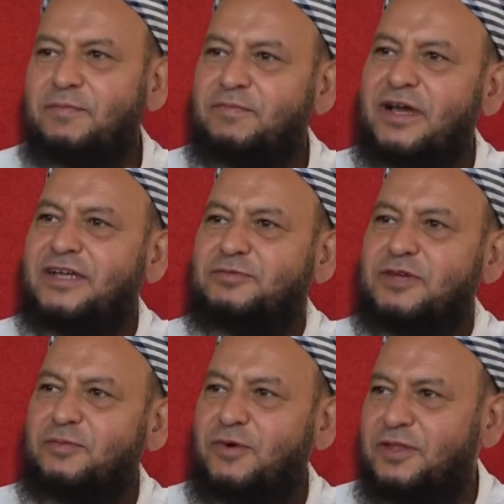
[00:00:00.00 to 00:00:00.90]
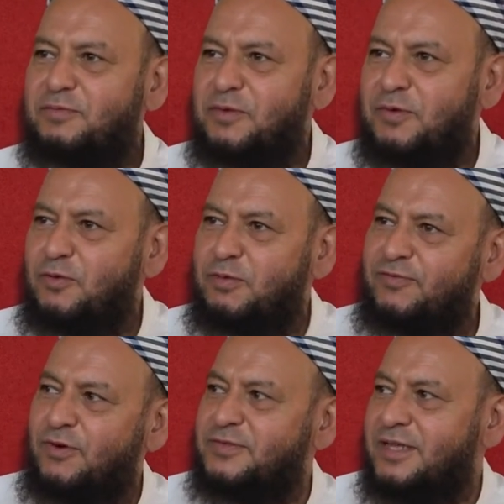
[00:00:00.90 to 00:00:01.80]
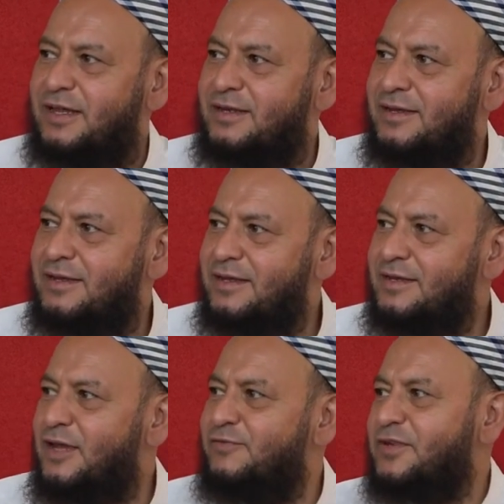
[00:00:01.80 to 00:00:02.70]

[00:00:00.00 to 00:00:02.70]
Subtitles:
curse be upon the people who perform salat. Now if you